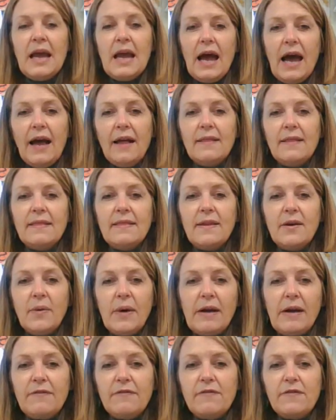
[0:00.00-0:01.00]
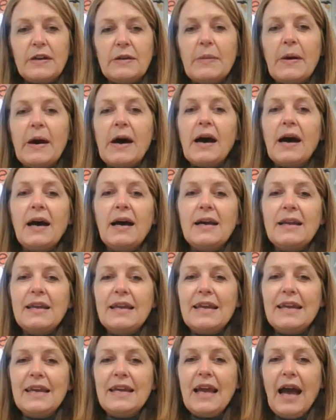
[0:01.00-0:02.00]
Hello
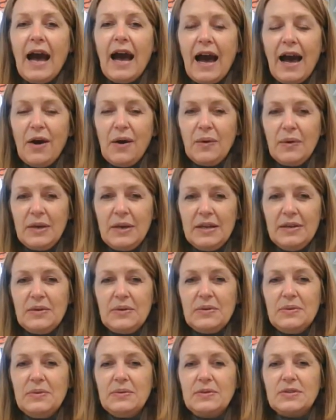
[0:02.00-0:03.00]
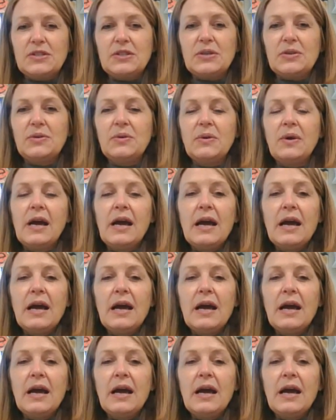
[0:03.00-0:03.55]
everybody, how do you do?